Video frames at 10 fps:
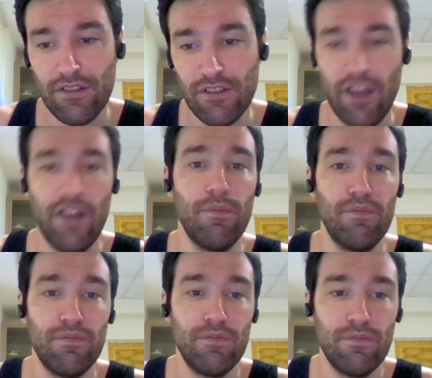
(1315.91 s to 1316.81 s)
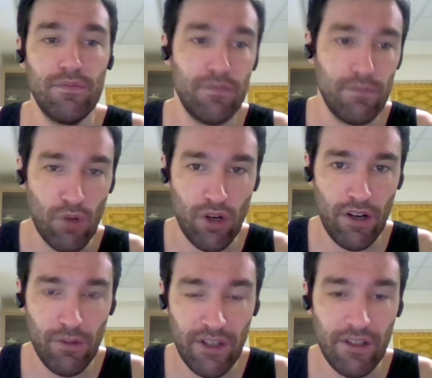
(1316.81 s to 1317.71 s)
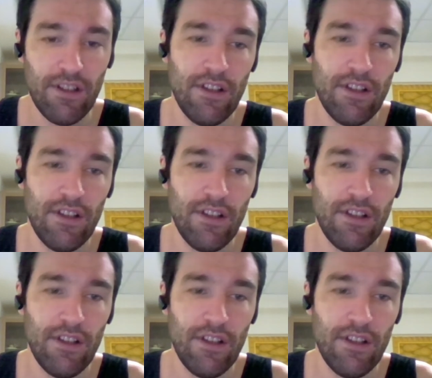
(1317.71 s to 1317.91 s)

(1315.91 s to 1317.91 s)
gain more hardware.